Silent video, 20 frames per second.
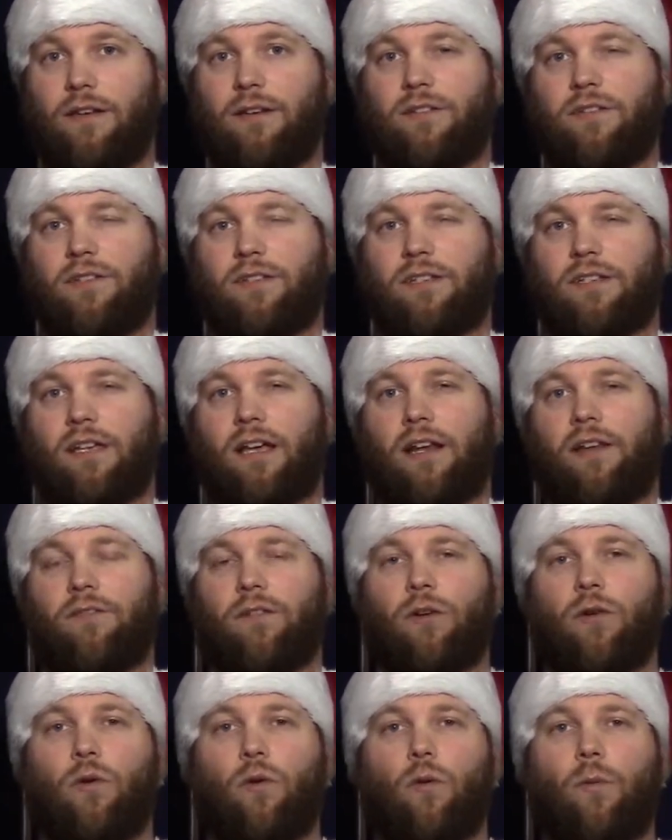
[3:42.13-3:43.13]
just kind of
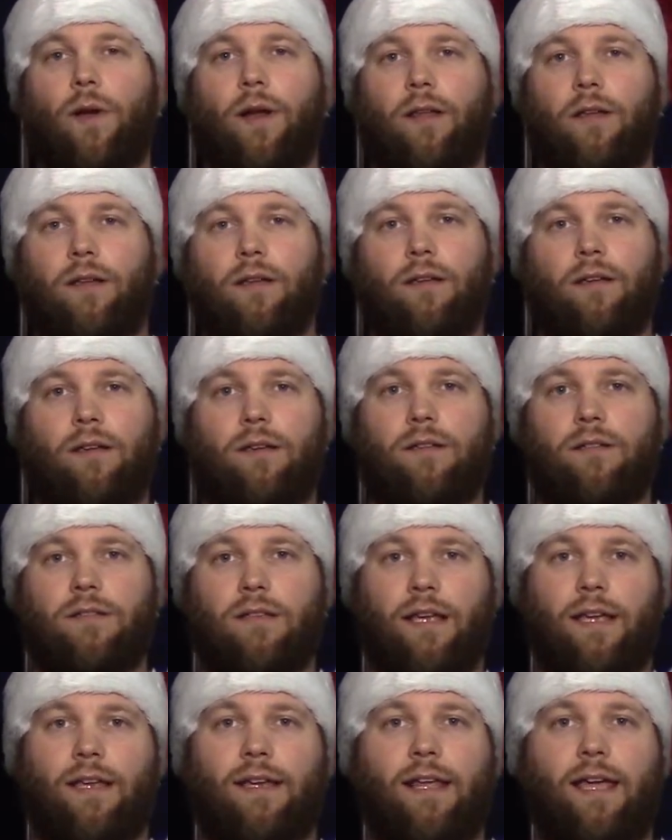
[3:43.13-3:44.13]
a cool way
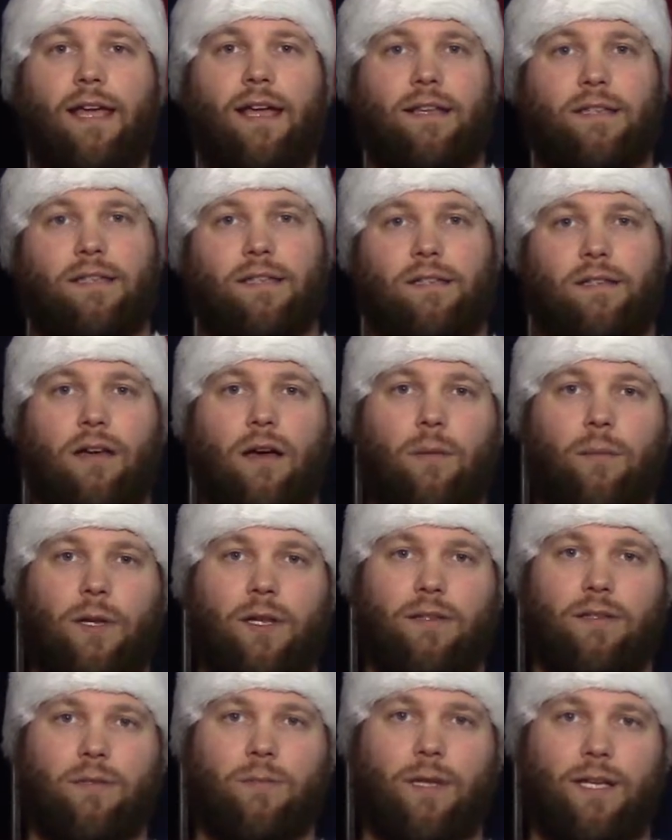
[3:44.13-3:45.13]
to enhance the
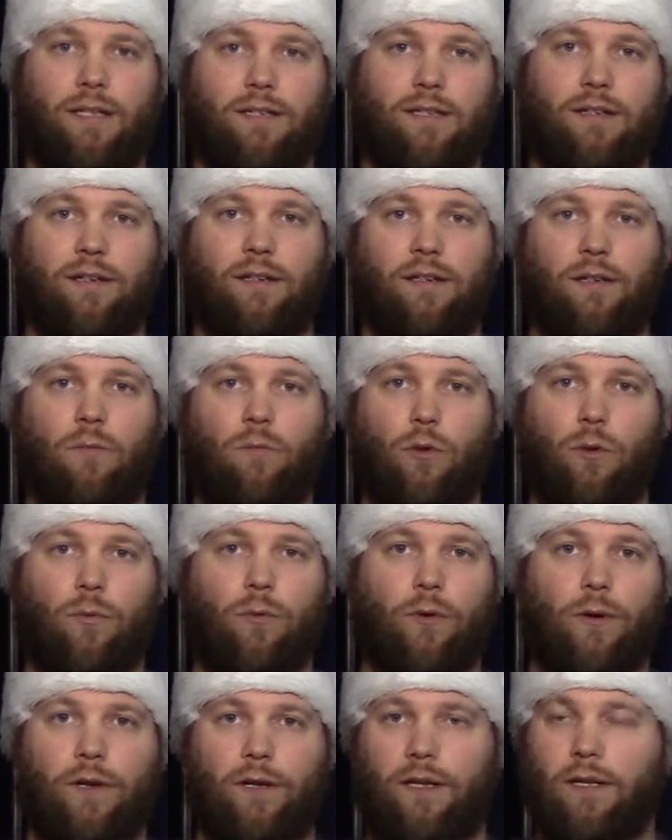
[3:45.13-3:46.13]
dominant, to make it sound a little more
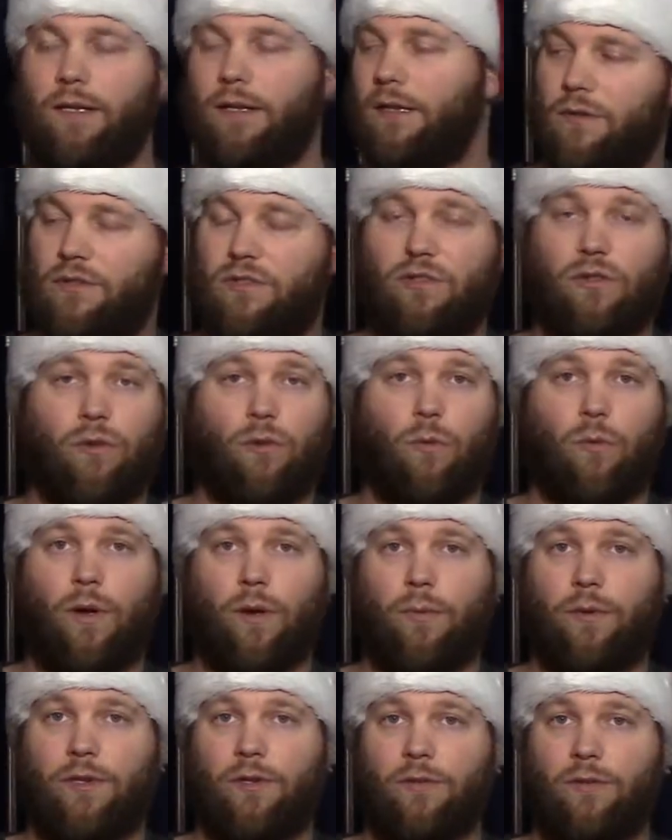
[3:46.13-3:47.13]
pretty. So the way
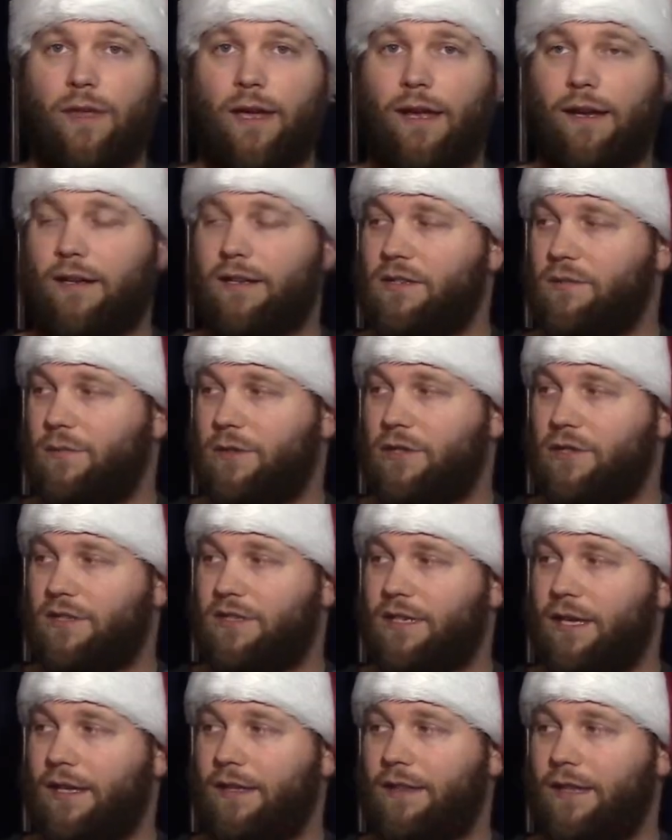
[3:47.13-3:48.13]
we do that is we just
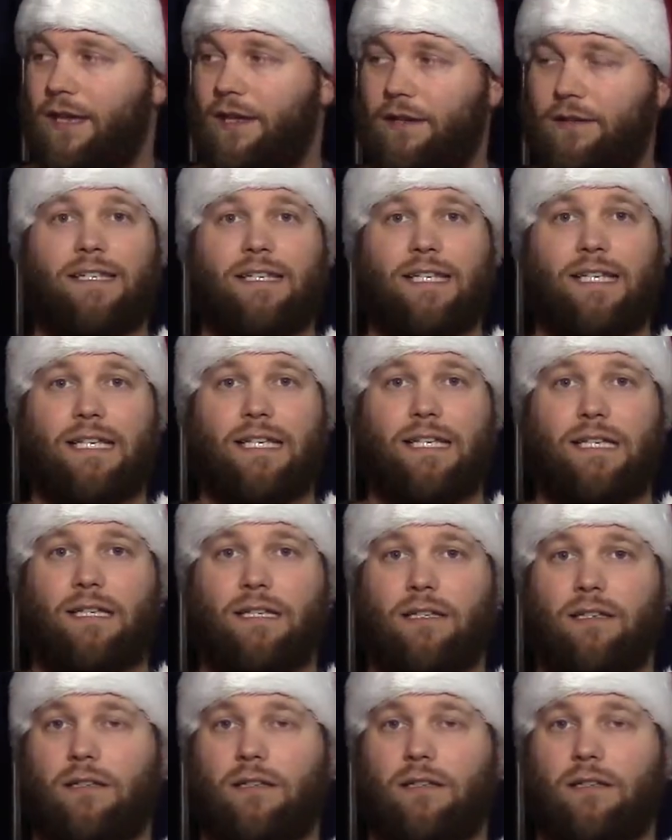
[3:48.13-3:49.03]
take that D